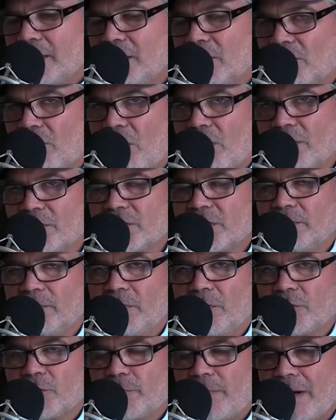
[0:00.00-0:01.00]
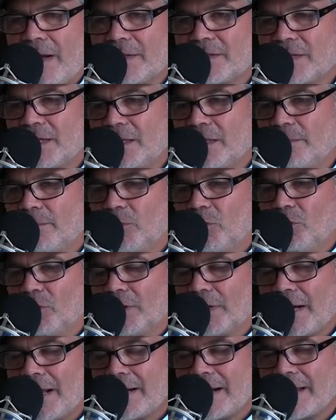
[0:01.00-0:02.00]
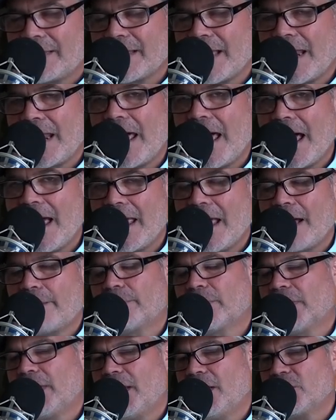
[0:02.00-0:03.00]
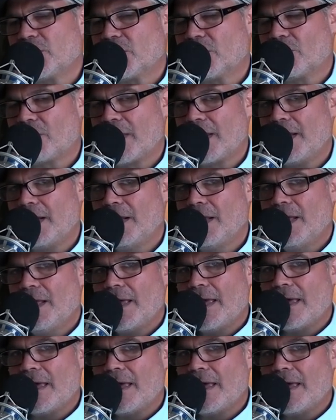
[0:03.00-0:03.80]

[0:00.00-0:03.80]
there are some low spots, and the Milorganite at that high application rate